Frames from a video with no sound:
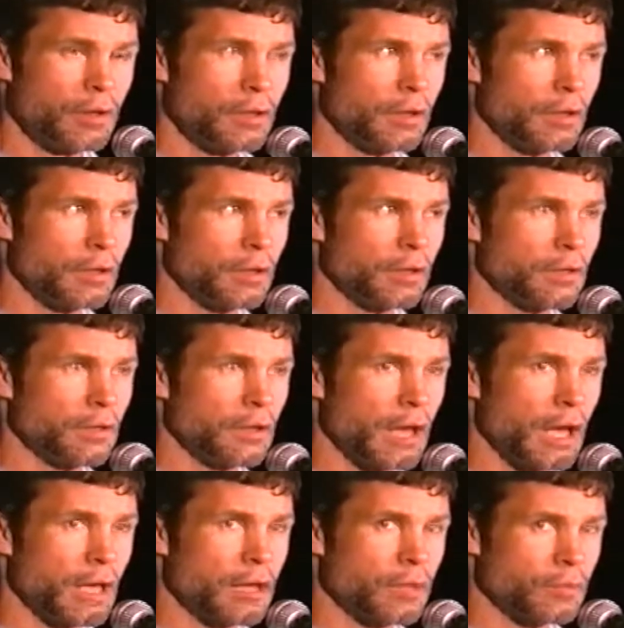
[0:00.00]
and
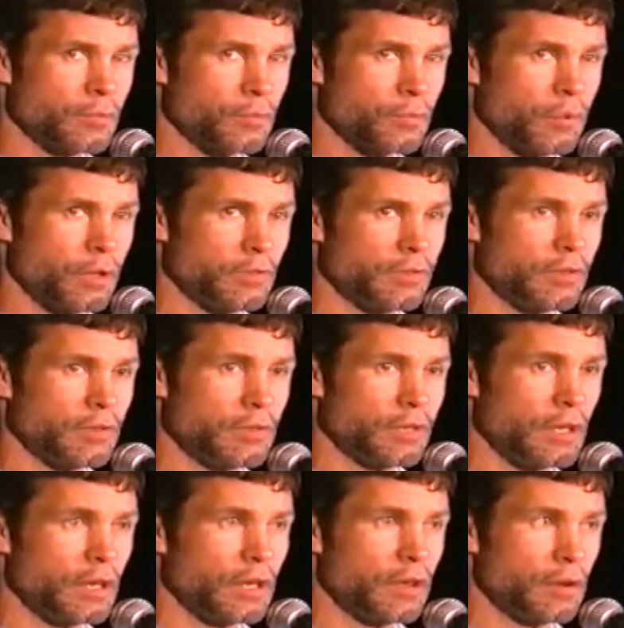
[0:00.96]
Helias went to
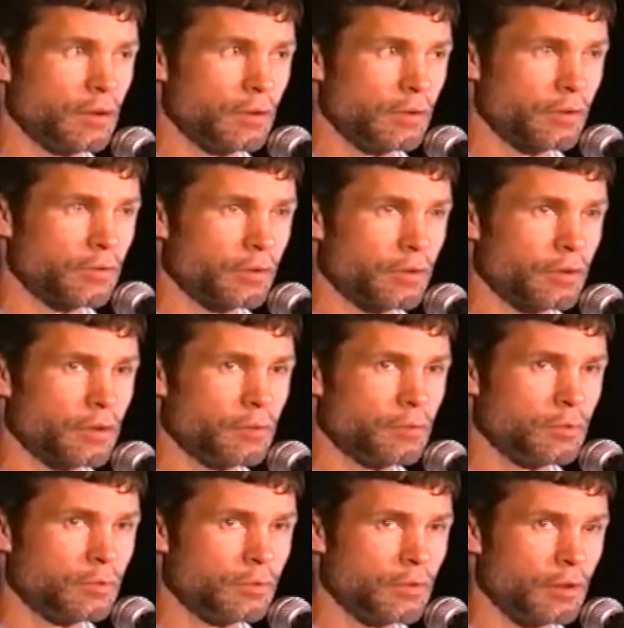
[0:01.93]
Yale, so he
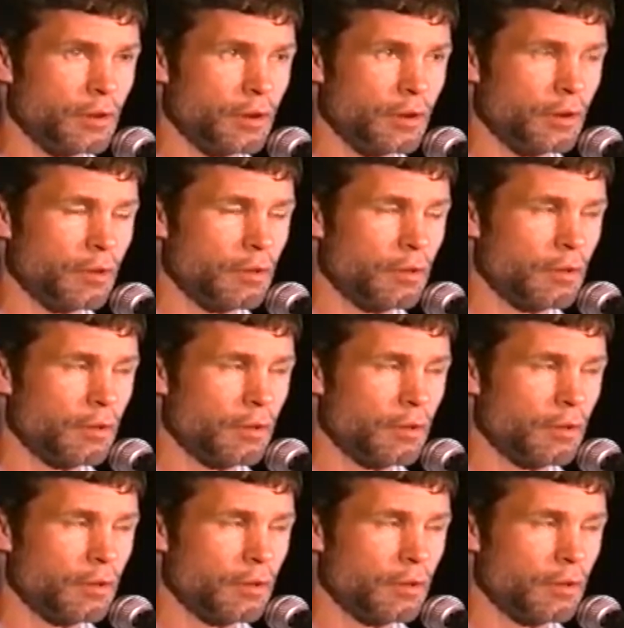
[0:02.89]
was there.